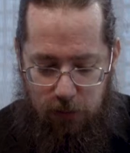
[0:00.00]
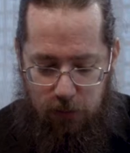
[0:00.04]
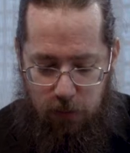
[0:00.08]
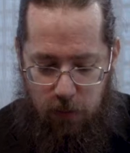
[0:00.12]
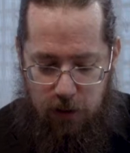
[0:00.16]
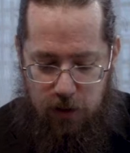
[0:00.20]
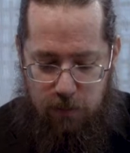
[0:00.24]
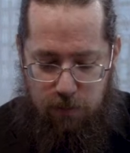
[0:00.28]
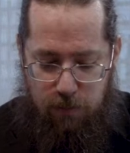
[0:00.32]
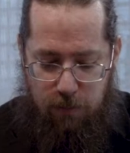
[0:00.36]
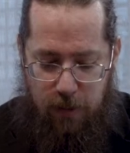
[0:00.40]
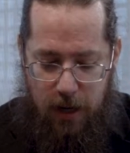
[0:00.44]

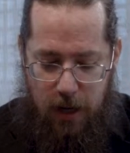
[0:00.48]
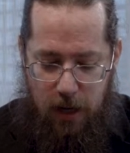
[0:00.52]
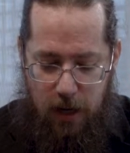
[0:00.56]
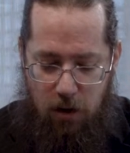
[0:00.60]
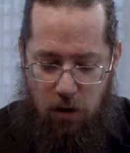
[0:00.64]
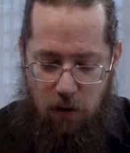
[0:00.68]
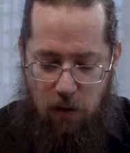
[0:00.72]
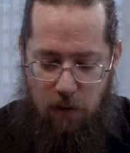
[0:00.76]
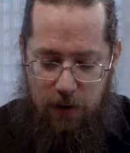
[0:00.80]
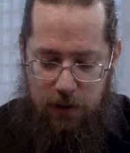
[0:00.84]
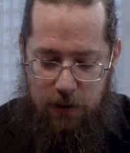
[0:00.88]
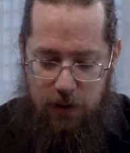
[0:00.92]
switch back
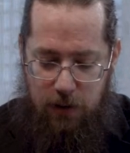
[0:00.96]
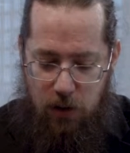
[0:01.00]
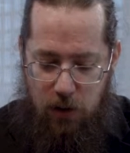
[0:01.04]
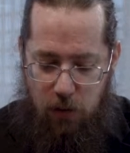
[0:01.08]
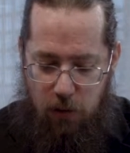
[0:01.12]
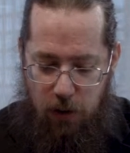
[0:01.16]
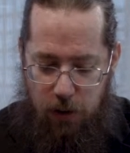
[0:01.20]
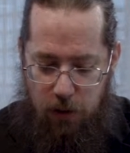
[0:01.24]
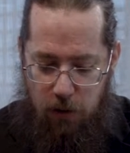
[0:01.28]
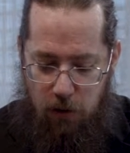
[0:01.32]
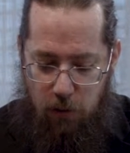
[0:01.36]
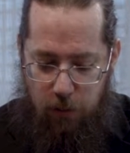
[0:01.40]
over to
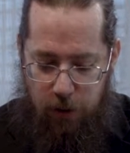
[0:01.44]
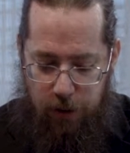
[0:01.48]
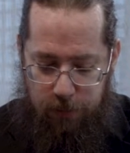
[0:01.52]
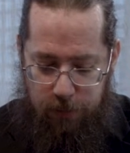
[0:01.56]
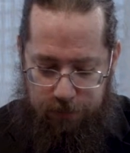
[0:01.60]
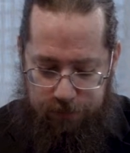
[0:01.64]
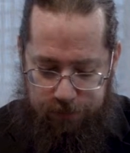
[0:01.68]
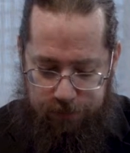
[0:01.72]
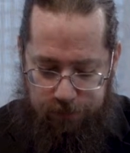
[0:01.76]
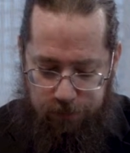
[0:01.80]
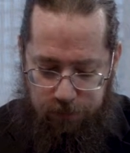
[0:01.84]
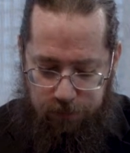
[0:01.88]
Coinomi.
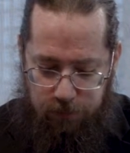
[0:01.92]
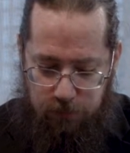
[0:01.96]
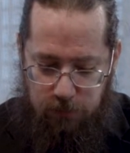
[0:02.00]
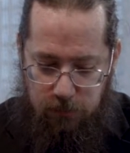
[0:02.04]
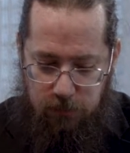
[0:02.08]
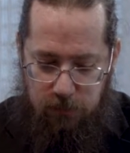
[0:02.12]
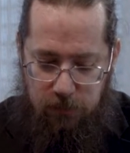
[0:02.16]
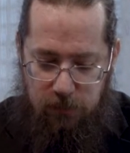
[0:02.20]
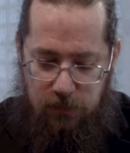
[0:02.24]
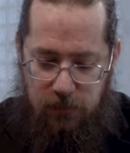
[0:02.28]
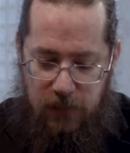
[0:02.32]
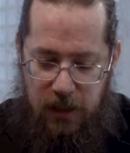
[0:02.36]

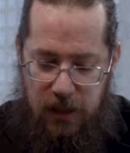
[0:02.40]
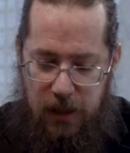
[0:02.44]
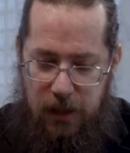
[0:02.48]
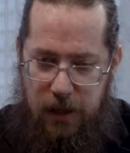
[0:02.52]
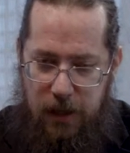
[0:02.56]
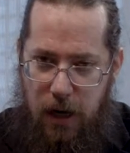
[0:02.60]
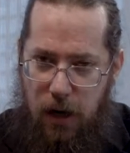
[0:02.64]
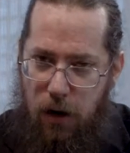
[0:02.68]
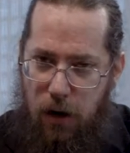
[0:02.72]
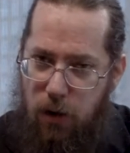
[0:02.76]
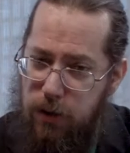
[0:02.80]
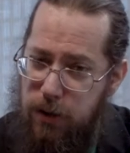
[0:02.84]

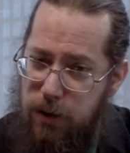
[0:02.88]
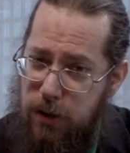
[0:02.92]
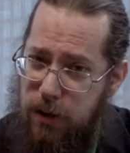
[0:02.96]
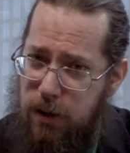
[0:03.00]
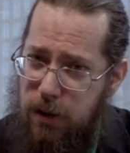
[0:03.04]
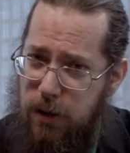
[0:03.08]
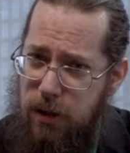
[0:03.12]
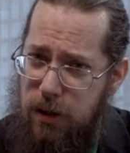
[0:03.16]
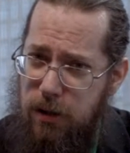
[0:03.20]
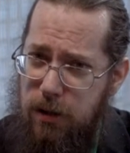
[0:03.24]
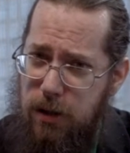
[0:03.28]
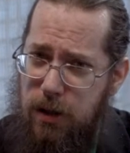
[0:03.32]
Now,
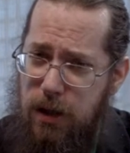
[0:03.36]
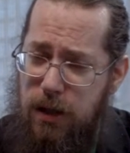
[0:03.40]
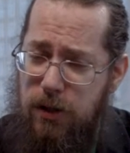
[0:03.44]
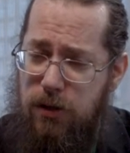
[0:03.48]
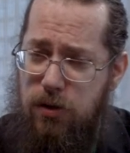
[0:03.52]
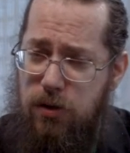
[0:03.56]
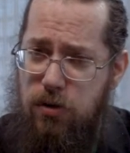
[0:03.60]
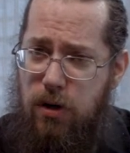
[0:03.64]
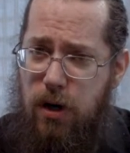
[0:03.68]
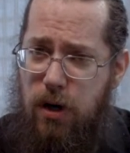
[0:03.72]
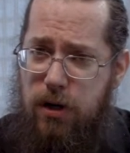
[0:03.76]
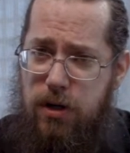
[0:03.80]
the
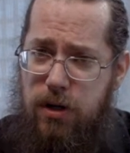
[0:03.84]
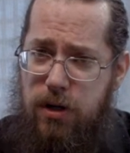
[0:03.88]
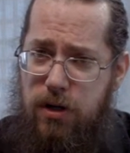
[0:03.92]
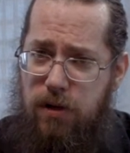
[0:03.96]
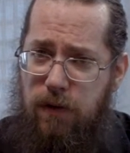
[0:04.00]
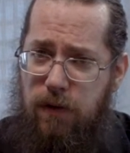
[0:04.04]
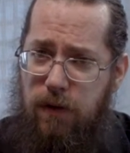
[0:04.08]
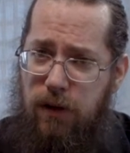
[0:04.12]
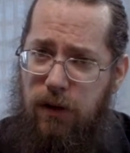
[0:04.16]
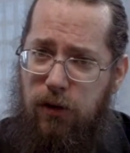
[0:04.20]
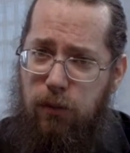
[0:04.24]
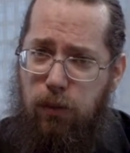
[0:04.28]
instructions
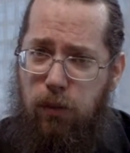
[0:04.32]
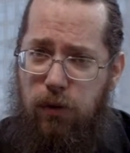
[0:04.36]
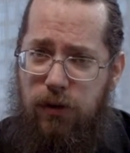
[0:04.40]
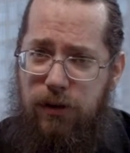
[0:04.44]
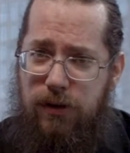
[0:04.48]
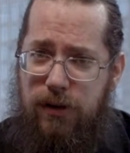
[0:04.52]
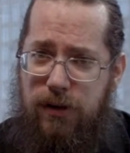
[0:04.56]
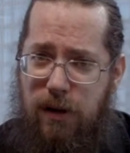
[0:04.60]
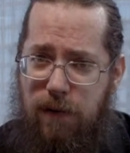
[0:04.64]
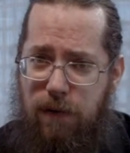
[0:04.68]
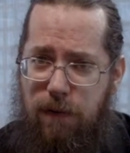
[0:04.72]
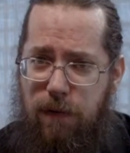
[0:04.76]
for this will
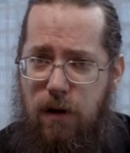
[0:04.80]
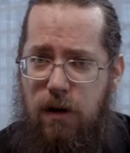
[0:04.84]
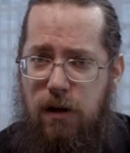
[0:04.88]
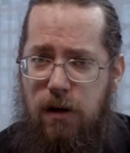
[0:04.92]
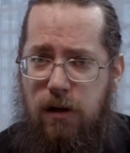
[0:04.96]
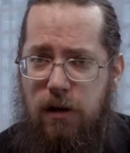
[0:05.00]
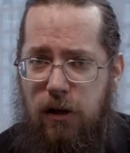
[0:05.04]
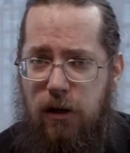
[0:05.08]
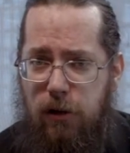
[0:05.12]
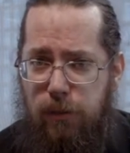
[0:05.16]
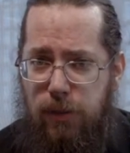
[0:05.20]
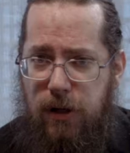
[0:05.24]
differ a
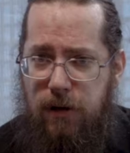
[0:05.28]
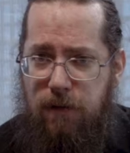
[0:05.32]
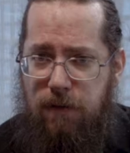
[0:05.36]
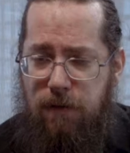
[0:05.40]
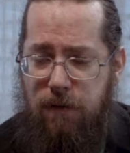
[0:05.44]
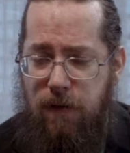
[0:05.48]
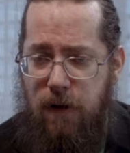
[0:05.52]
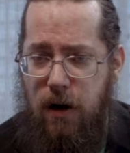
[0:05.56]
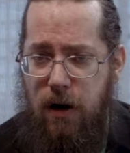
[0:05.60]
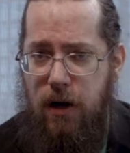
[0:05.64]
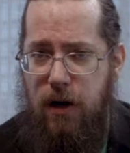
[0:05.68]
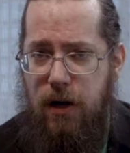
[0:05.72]
little bit,
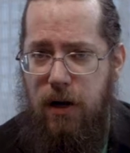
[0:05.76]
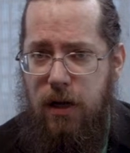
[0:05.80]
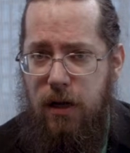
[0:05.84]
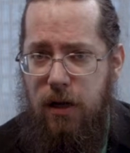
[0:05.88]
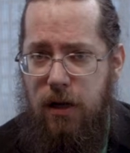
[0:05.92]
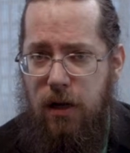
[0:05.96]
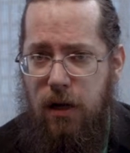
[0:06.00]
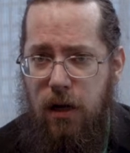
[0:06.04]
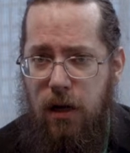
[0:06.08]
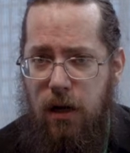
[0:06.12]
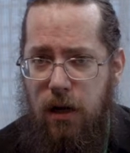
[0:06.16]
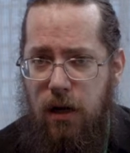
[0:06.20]

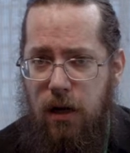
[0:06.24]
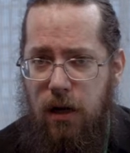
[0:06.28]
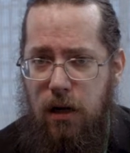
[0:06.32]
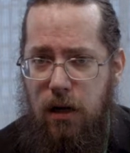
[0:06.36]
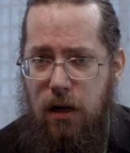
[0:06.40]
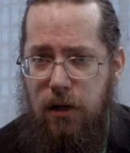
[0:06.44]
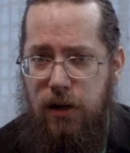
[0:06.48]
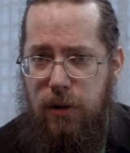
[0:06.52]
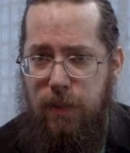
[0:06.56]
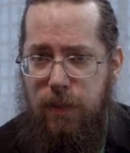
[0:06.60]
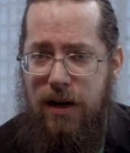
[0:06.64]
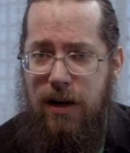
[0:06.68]
varying
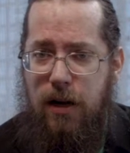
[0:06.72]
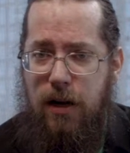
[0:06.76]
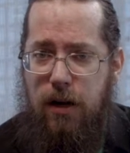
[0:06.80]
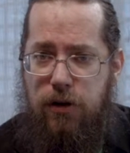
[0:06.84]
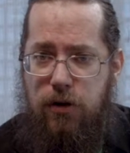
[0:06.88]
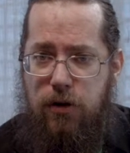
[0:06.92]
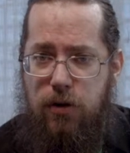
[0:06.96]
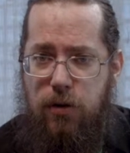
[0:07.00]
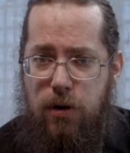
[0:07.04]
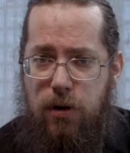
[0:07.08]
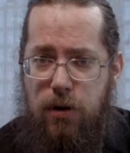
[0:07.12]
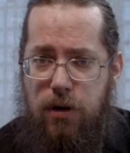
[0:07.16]
uh, depending
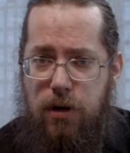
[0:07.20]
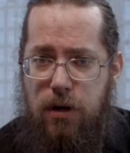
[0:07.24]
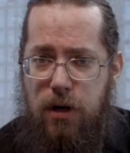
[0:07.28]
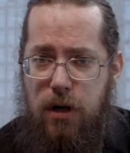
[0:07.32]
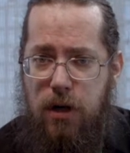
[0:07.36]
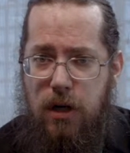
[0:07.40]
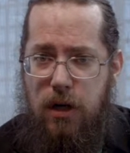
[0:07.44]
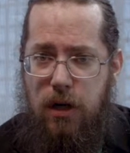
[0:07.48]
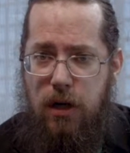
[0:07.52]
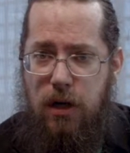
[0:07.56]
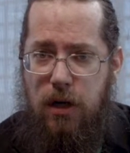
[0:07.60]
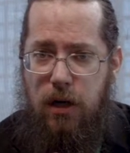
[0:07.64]
on your
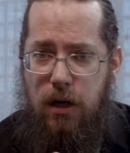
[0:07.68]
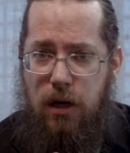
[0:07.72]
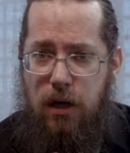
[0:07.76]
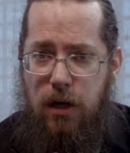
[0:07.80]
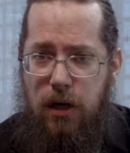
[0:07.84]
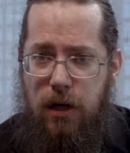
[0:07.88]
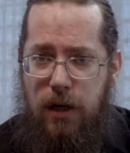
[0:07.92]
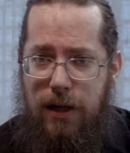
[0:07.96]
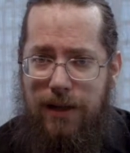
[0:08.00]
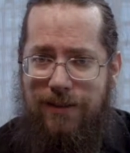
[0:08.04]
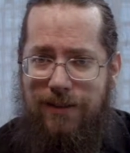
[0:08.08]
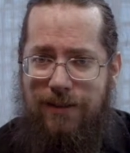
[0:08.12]
uh,
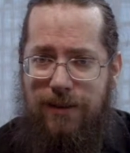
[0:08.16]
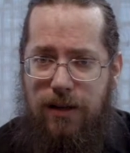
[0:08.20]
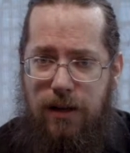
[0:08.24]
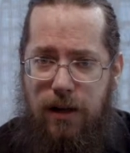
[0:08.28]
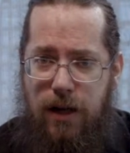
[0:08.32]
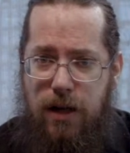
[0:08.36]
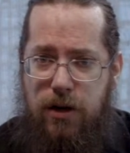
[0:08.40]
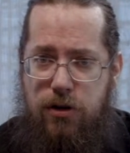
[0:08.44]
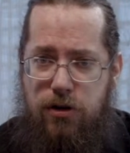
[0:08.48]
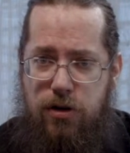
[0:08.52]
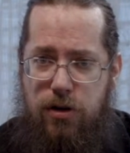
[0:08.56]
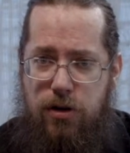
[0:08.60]

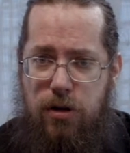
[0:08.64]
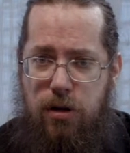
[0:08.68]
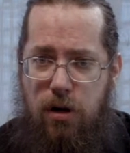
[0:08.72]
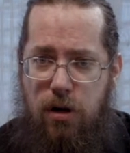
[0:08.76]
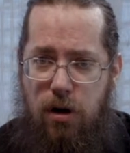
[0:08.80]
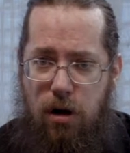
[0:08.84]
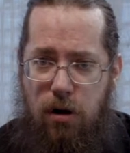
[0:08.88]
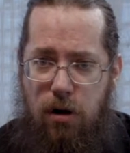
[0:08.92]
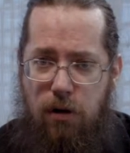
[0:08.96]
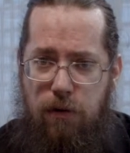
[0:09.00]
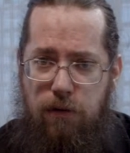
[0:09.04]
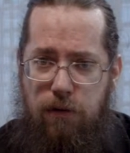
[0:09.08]
installation
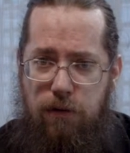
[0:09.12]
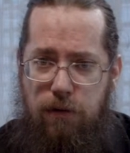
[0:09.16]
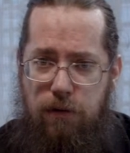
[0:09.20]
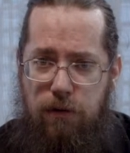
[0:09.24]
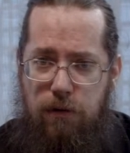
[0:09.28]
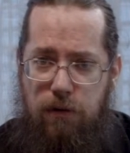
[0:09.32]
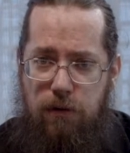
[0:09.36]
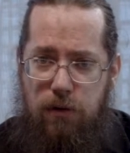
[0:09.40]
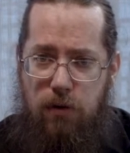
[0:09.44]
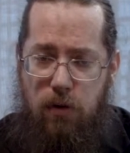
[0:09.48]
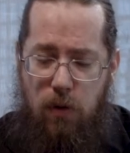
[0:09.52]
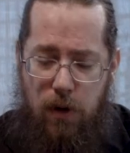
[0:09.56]
of
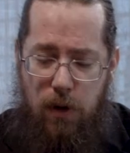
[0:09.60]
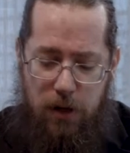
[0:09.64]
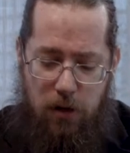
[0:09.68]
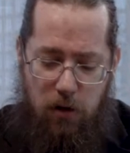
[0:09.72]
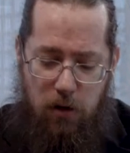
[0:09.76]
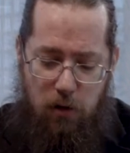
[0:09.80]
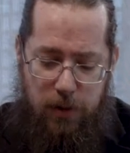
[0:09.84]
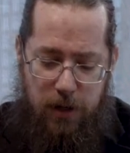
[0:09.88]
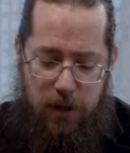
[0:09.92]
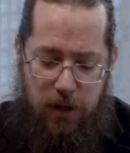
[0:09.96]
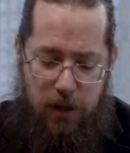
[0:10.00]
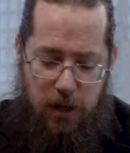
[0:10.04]

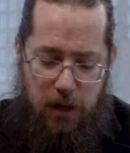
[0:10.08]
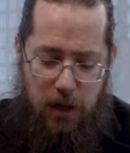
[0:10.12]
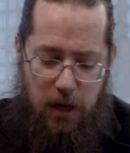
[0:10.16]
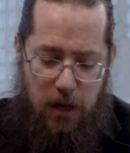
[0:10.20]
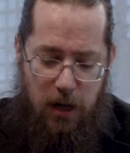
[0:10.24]
Coinomi.